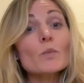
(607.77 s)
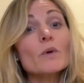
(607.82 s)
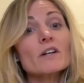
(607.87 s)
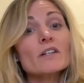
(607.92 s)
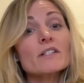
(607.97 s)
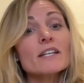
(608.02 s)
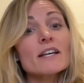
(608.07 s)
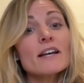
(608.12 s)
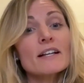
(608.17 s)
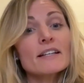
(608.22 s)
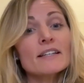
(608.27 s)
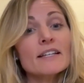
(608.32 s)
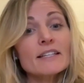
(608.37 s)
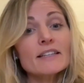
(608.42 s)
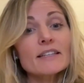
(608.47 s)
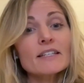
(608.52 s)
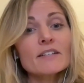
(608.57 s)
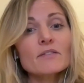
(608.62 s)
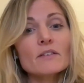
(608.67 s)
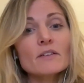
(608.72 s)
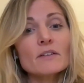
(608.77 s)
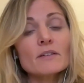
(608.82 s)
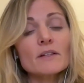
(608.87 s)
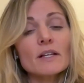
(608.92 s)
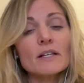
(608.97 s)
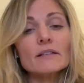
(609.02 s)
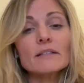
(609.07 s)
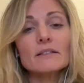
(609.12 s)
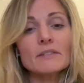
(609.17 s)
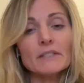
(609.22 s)
Whereas like living,
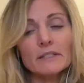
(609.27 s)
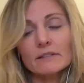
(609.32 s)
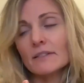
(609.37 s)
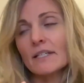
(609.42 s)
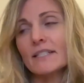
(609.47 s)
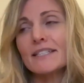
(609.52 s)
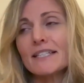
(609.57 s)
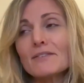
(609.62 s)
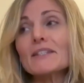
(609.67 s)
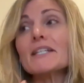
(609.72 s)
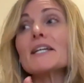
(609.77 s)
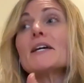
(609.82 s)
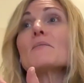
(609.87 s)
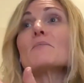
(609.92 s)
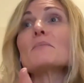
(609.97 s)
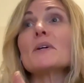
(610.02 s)
not living,